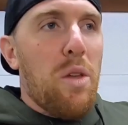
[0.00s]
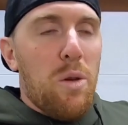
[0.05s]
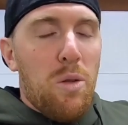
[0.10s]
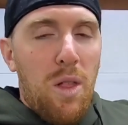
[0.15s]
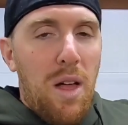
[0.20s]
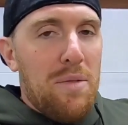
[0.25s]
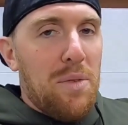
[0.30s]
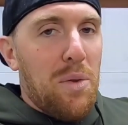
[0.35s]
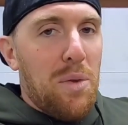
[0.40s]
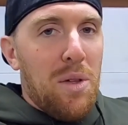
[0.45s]

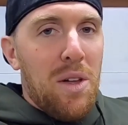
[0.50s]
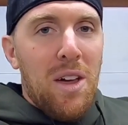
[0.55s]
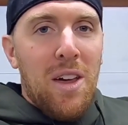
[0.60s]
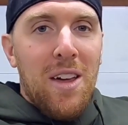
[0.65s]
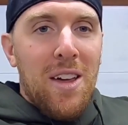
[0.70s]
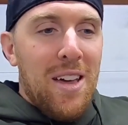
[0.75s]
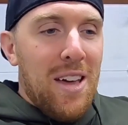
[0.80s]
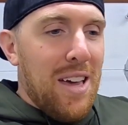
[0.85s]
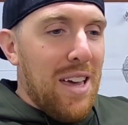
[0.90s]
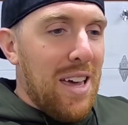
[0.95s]
level
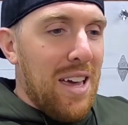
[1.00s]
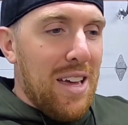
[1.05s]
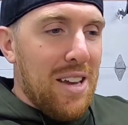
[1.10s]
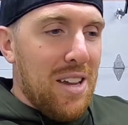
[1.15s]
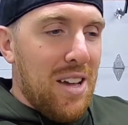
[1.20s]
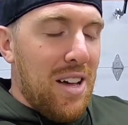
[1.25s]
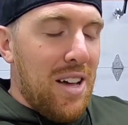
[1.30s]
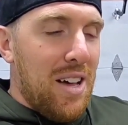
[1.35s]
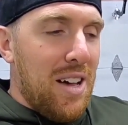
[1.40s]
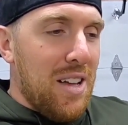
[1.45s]
and
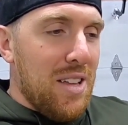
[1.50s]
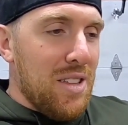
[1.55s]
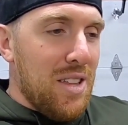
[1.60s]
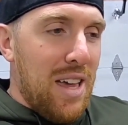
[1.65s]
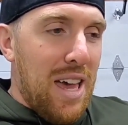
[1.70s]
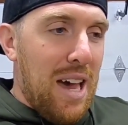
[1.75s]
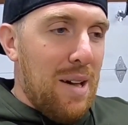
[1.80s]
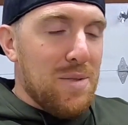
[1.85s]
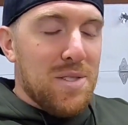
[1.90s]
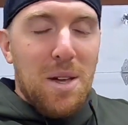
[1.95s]

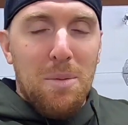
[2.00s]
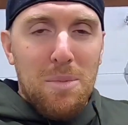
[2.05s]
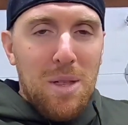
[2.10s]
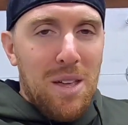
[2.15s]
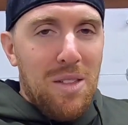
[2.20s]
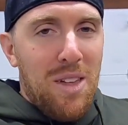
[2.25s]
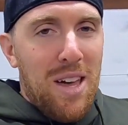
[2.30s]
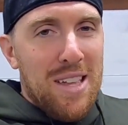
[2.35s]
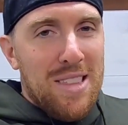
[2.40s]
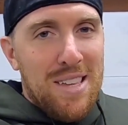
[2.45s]
have
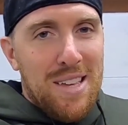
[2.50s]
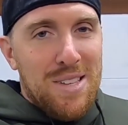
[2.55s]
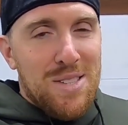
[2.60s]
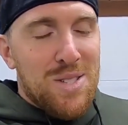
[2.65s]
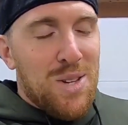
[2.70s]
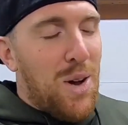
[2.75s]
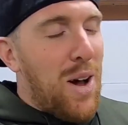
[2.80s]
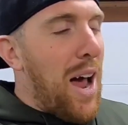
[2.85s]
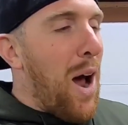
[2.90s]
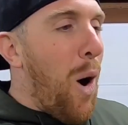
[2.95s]
something like this.
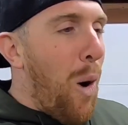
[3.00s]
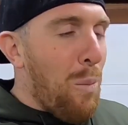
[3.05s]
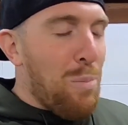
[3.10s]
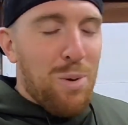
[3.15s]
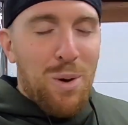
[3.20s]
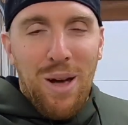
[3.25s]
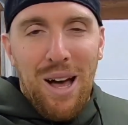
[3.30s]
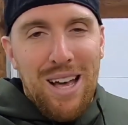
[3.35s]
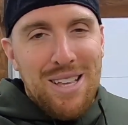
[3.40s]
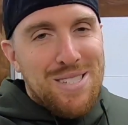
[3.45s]
So I hope
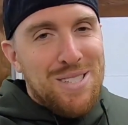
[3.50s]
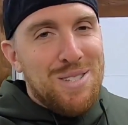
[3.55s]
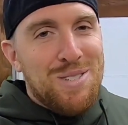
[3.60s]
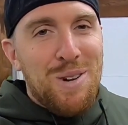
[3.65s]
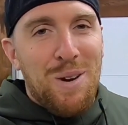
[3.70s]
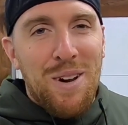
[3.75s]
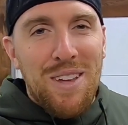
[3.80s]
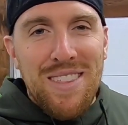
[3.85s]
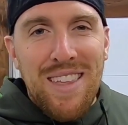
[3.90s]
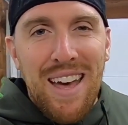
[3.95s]
you guys
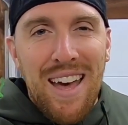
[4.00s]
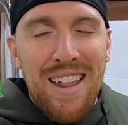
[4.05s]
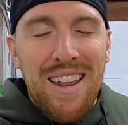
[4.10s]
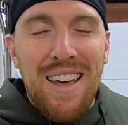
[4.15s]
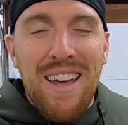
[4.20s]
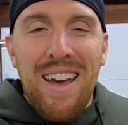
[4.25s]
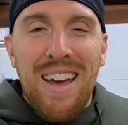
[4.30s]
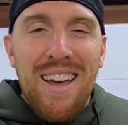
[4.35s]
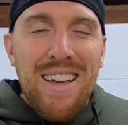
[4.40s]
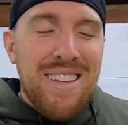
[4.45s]
enjoyed
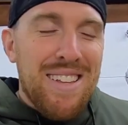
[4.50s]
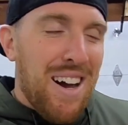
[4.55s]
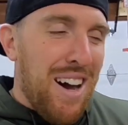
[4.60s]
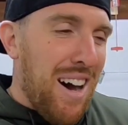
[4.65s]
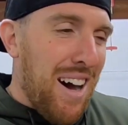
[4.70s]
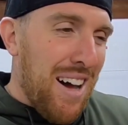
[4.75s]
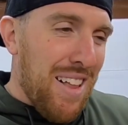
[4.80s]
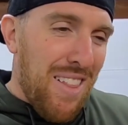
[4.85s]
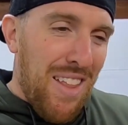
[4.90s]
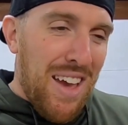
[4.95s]
that.
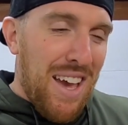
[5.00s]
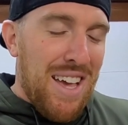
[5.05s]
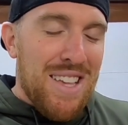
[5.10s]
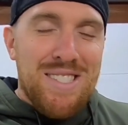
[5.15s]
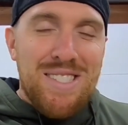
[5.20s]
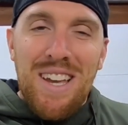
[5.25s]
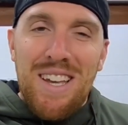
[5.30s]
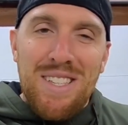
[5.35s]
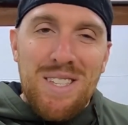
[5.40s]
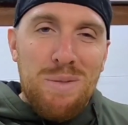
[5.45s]
Like I
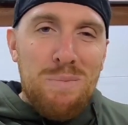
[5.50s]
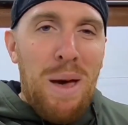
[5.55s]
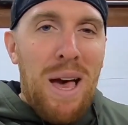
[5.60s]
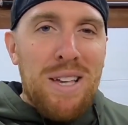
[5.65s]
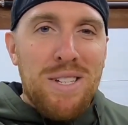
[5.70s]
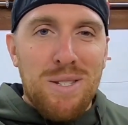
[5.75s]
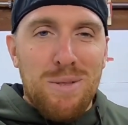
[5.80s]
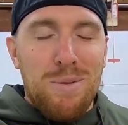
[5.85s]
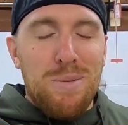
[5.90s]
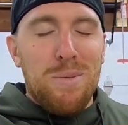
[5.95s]
said,
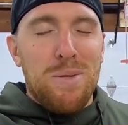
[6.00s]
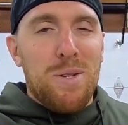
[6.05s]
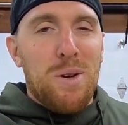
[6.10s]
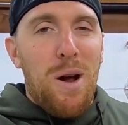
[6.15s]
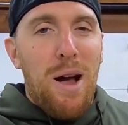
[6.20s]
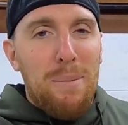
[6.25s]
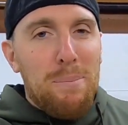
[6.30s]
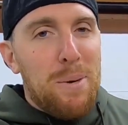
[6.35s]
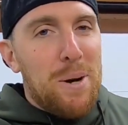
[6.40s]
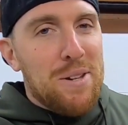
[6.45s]
smash the
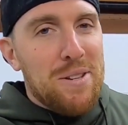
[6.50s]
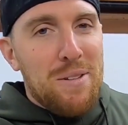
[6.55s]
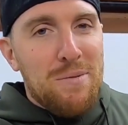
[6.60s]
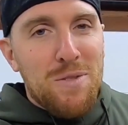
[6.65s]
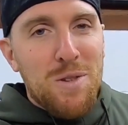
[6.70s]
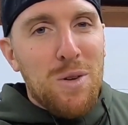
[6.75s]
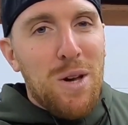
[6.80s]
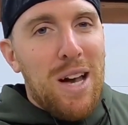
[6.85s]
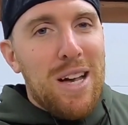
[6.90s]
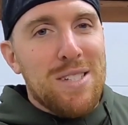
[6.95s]
subscribe button if
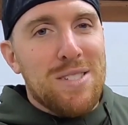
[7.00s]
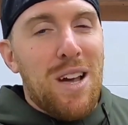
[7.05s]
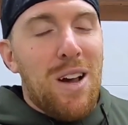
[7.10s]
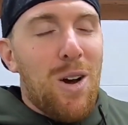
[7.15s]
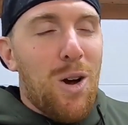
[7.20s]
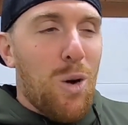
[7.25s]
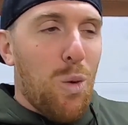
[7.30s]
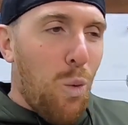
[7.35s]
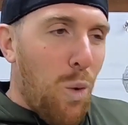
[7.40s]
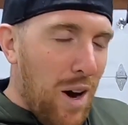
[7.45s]
you guys
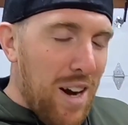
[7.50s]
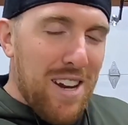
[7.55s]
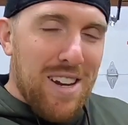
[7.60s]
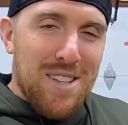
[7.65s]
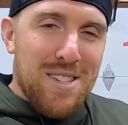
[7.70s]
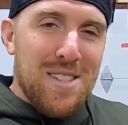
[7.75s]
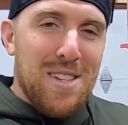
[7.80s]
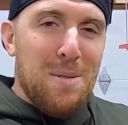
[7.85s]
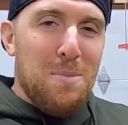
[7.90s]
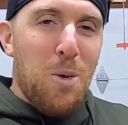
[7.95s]
are wanting to
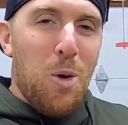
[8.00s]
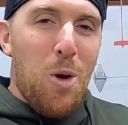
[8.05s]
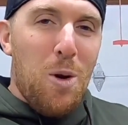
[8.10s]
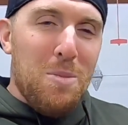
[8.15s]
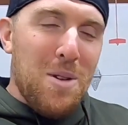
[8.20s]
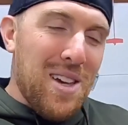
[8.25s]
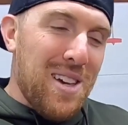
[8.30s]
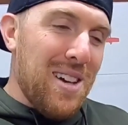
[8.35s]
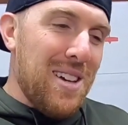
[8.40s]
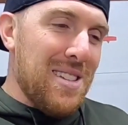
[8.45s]
see more,
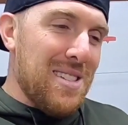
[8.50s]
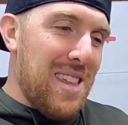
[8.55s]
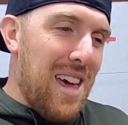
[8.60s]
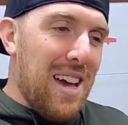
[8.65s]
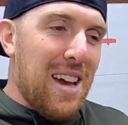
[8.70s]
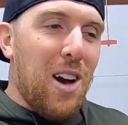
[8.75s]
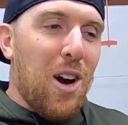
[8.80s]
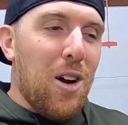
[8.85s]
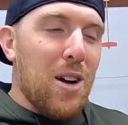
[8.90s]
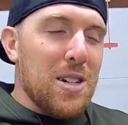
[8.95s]
because
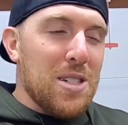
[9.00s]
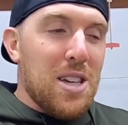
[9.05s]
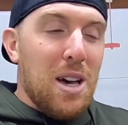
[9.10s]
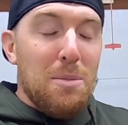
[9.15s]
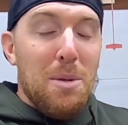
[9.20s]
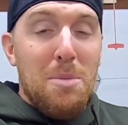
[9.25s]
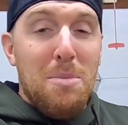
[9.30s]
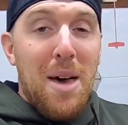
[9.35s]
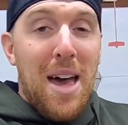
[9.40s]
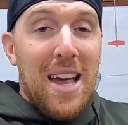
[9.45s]
that car is
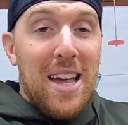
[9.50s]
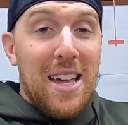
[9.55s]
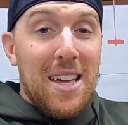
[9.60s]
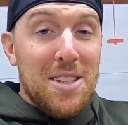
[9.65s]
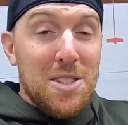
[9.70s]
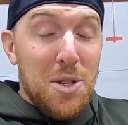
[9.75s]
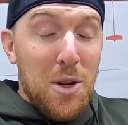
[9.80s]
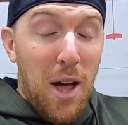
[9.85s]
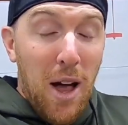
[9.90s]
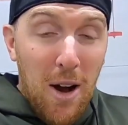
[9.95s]
coming back
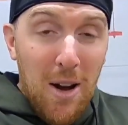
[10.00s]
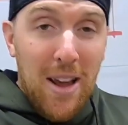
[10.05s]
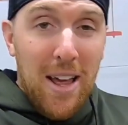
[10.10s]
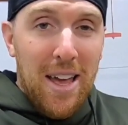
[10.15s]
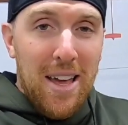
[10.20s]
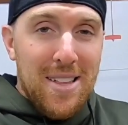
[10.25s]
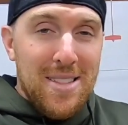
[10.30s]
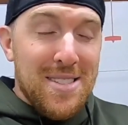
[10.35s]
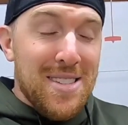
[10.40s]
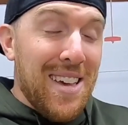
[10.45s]
into our
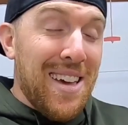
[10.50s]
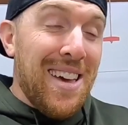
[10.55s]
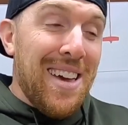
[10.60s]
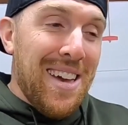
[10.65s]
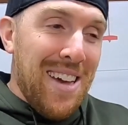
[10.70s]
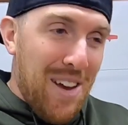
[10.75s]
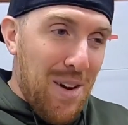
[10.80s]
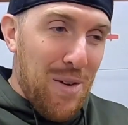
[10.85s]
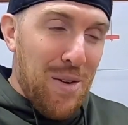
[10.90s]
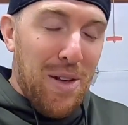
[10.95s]
hands
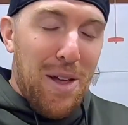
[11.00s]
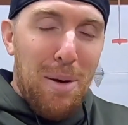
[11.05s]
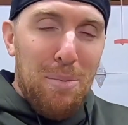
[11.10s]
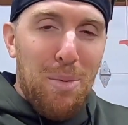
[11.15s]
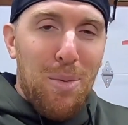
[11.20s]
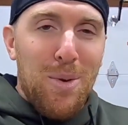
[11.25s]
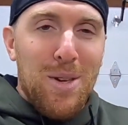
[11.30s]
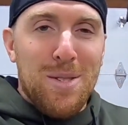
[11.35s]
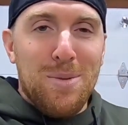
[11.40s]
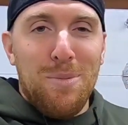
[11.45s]
here in a couple
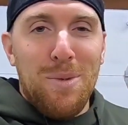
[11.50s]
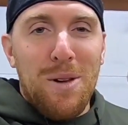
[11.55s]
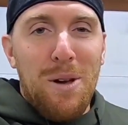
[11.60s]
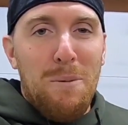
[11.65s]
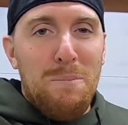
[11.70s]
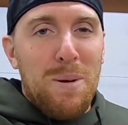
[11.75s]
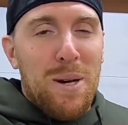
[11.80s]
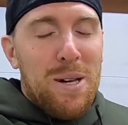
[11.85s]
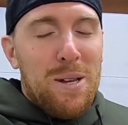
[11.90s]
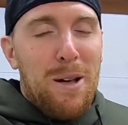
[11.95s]
weeks when we go
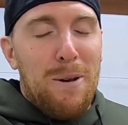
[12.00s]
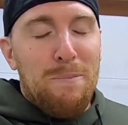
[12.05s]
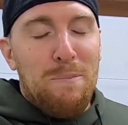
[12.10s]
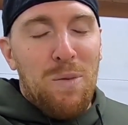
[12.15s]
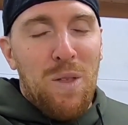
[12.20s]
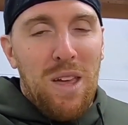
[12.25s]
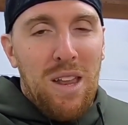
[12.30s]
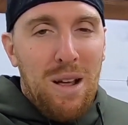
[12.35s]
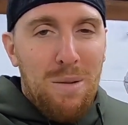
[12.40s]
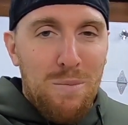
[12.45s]
pick it
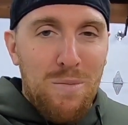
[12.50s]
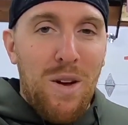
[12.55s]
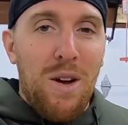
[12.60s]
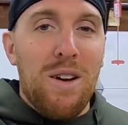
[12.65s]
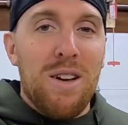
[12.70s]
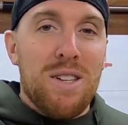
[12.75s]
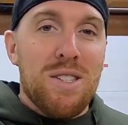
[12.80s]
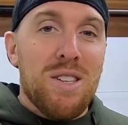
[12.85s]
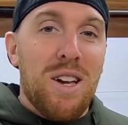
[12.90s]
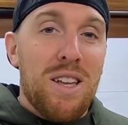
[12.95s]
up, and I'm
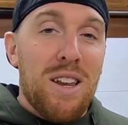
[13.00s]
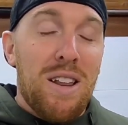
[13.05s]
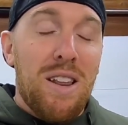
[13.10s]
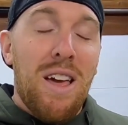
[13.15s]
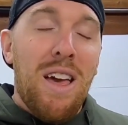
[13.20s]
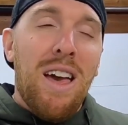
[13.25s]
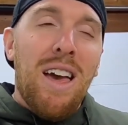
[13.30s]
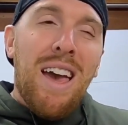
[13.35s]
very excited.